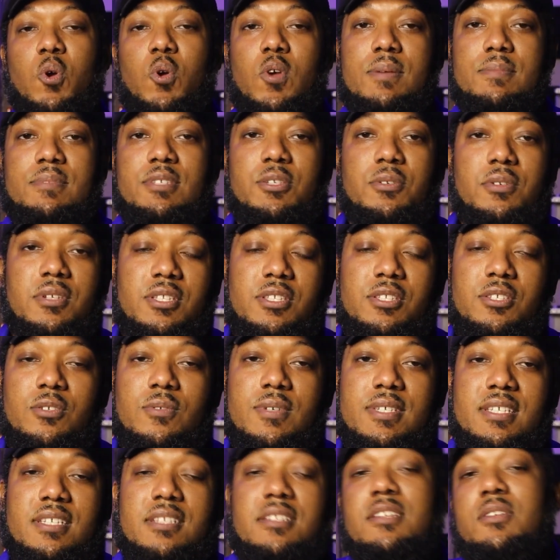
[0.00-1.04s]
programs that you can
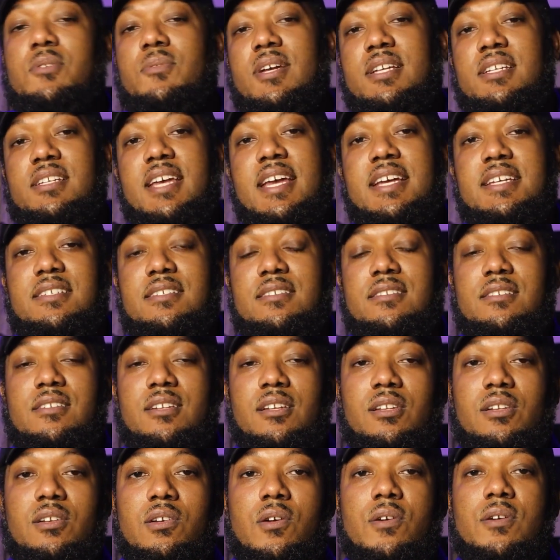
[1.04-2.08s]
do as continuing education
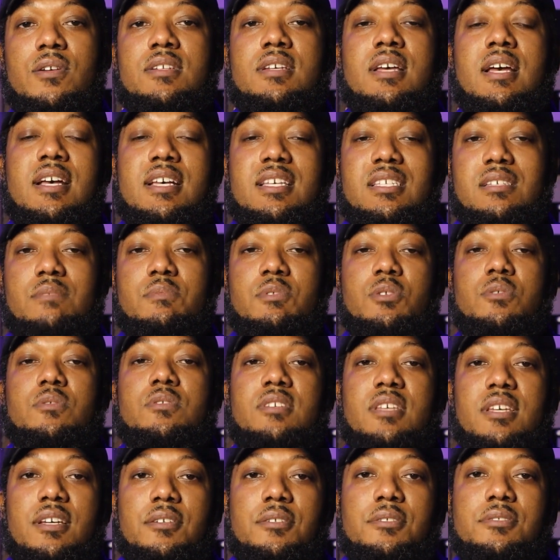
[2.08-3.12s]
to learn some of
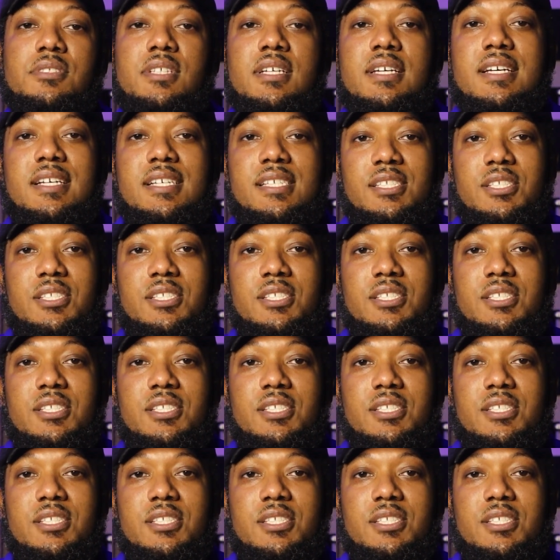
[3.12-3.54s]
those skills.